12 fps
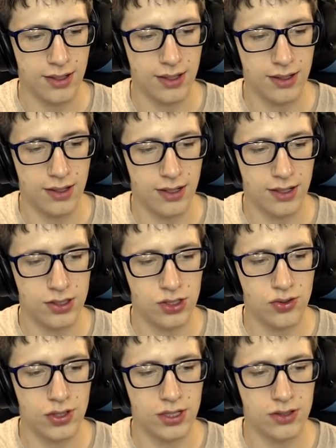one
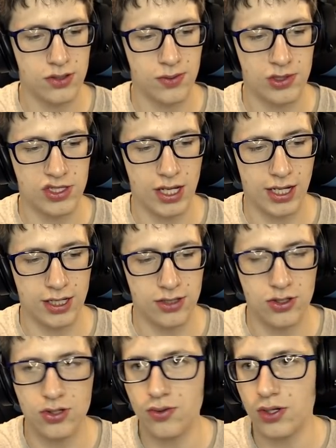hundred years per second,
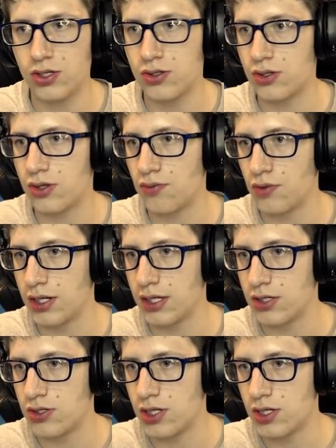two hundred, three
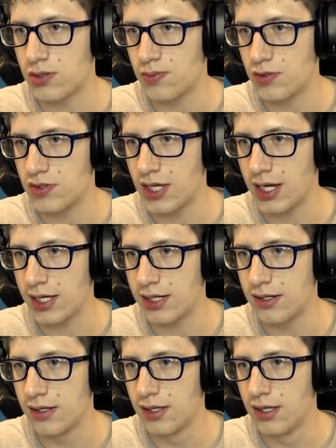hundred years per
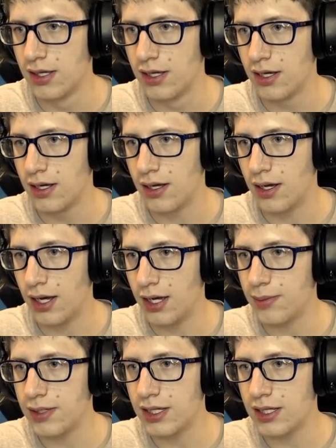second. I
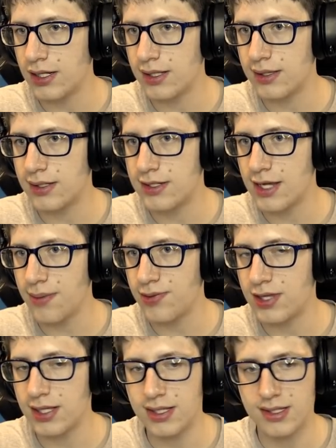mean, the
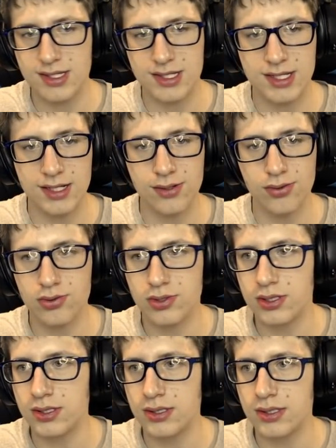depth is still
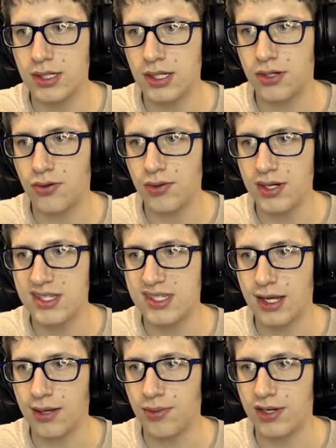
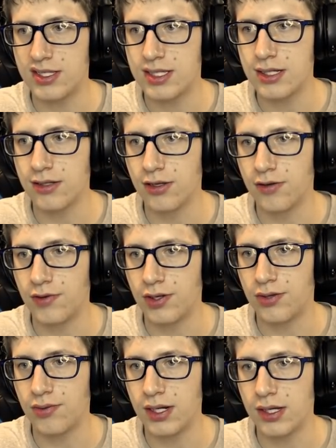decreasing, but it's still over
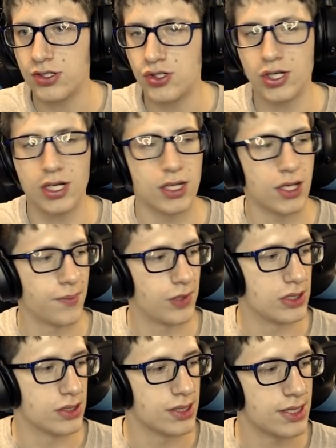three hundred
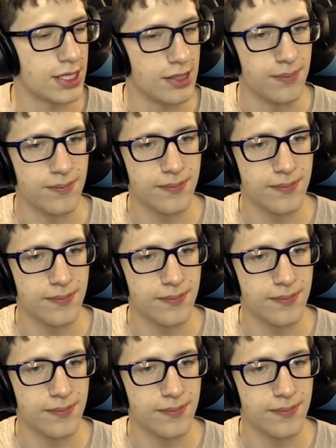kilometers deep.